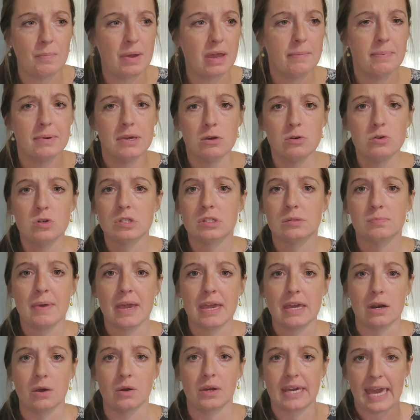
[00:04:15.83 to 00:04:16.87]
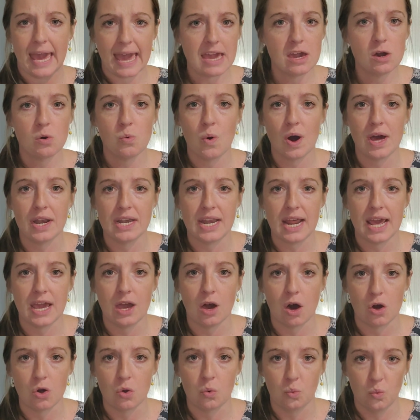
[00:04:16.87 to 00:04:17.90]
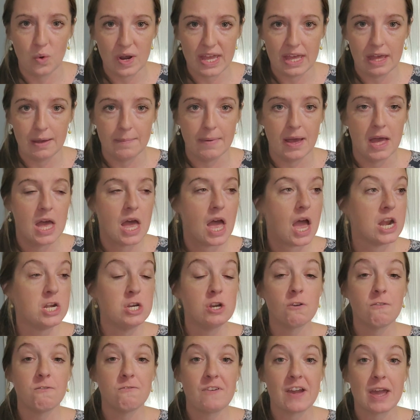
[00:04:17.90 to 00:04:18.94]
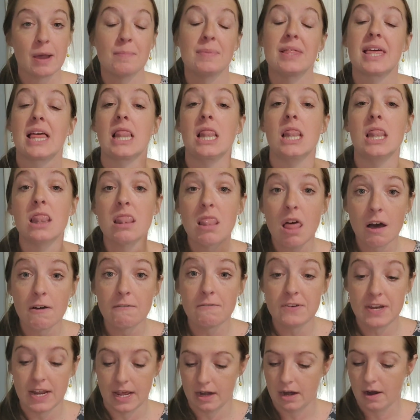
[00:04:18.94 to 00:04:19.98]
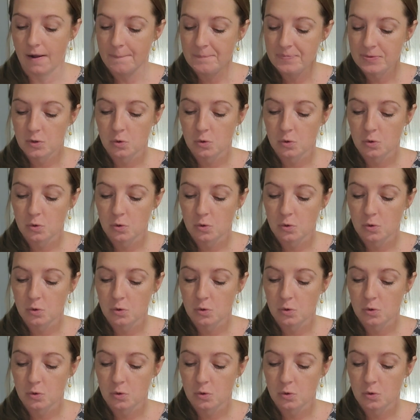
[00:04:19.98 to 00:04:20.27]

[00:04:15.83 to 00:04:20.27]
Maybe you just made a cake one day on a whim and your family loved it.